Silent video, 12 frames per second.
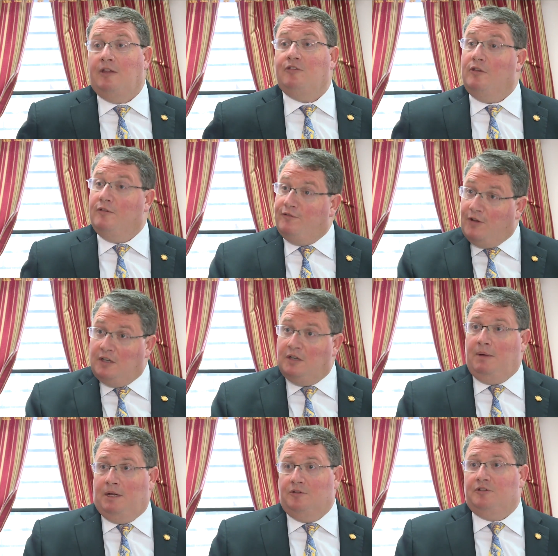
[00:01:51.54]
And so the
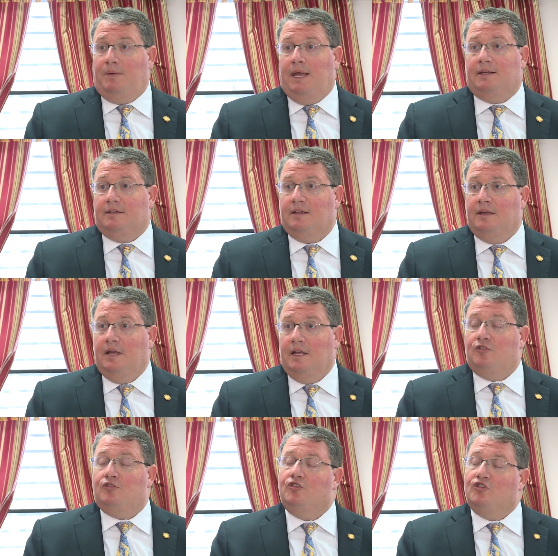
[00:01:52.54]
fundamental debate
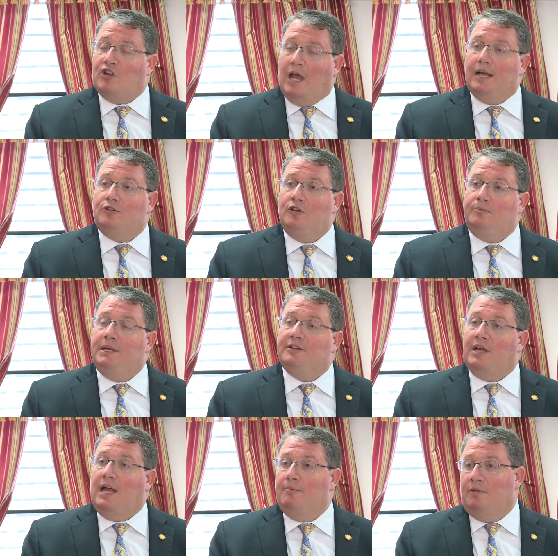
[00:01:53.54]
is should childhood be a
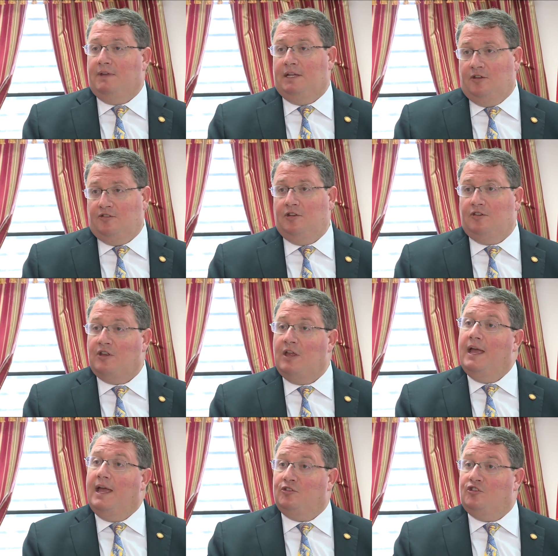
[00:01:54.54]
time of innocence
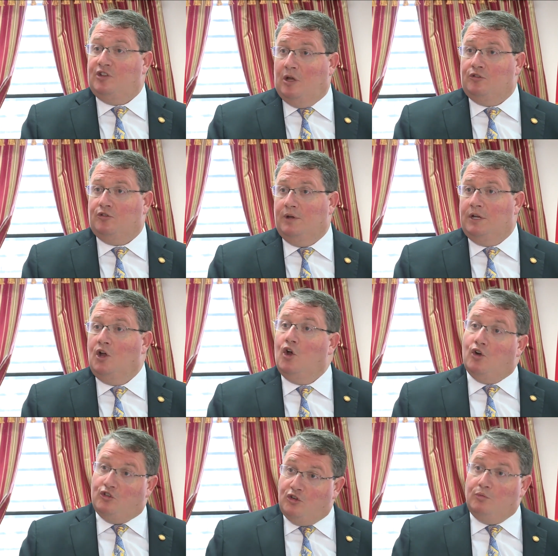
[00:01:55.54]
and sheltering,
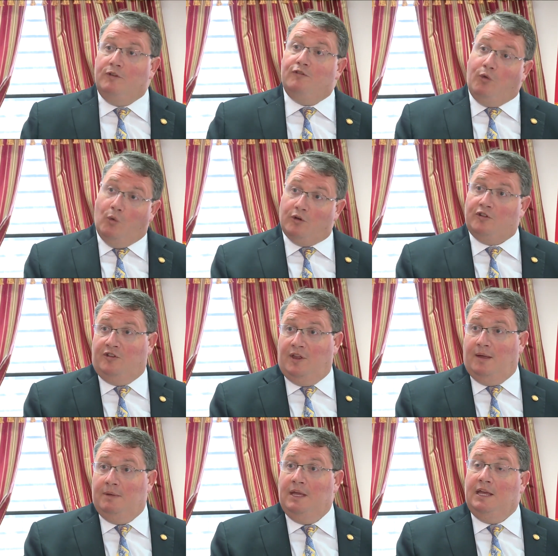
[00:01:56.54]
or should we force
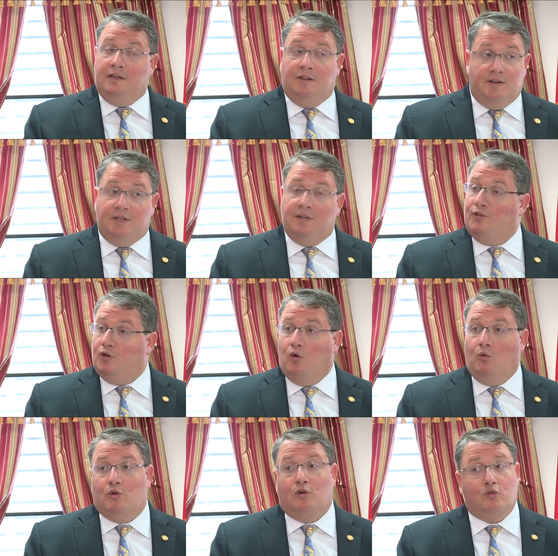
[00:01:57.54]
them into the
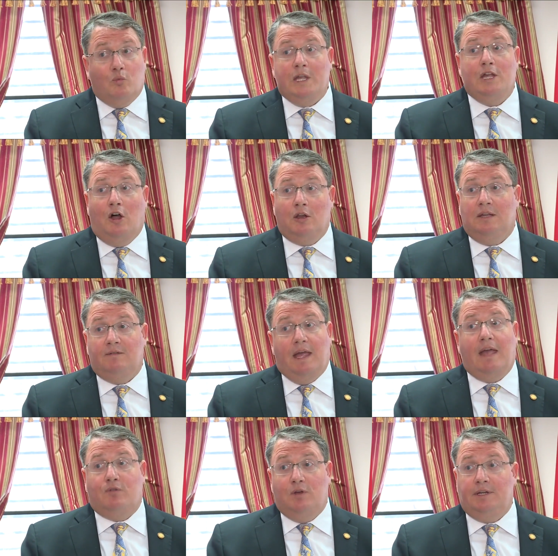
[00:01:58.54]
difficult world we all live
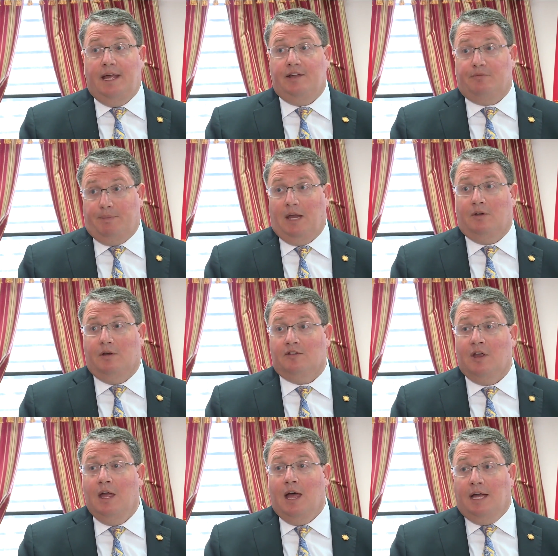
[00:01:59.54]
every day as parents?
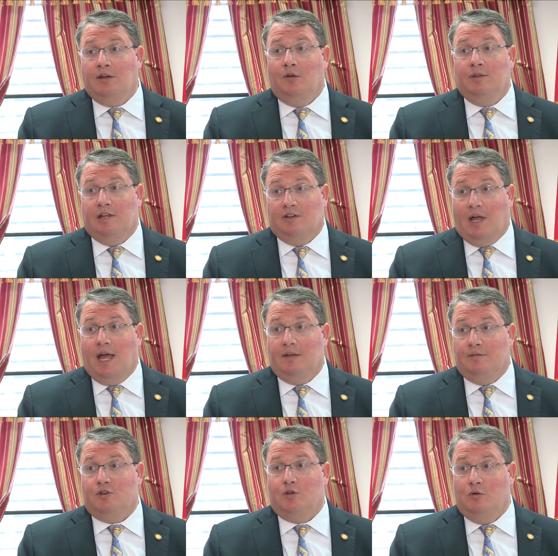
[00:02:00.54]
I know this. I
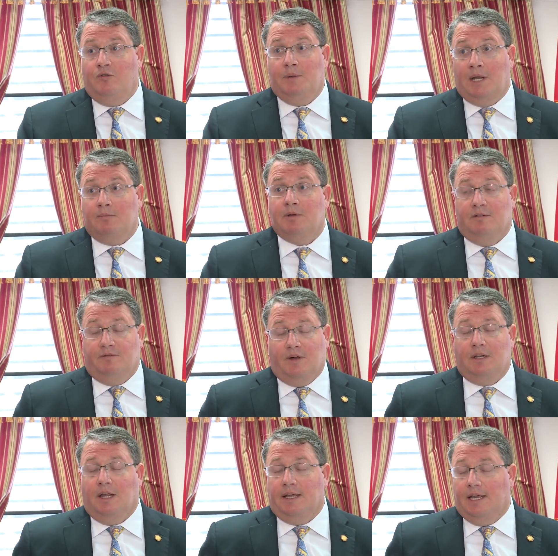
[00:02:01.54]
have two of them, and I'm going to
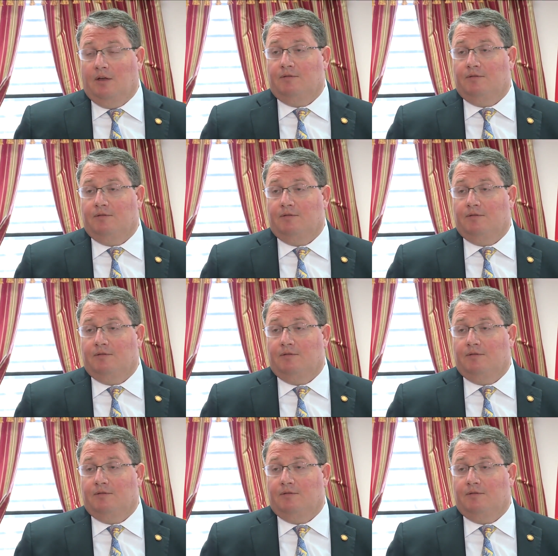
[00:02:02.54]
fight like hell